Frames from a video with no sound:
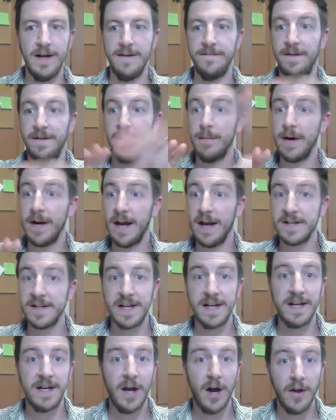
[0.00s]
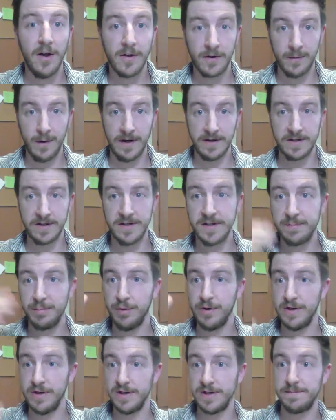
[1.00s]
If anybody has any other questions,
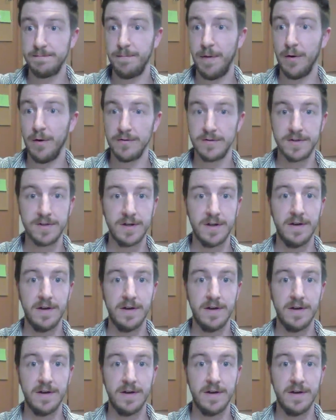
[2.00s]
please post.